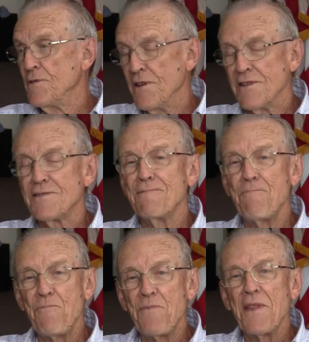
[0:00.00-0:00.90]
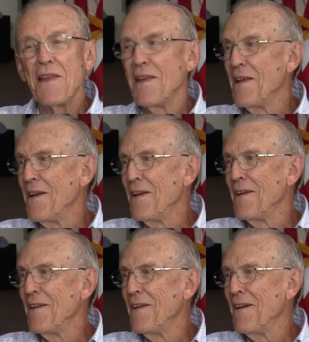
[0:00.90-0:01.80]
yes. I think we're starting to
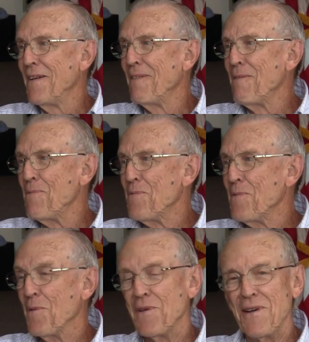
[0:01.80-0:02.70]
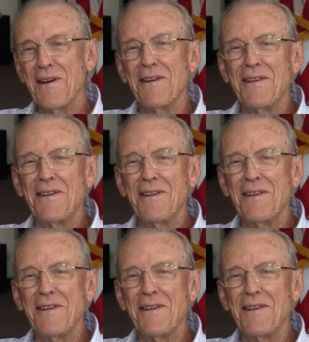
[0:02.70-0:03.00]
get back to that now. Oh yeah.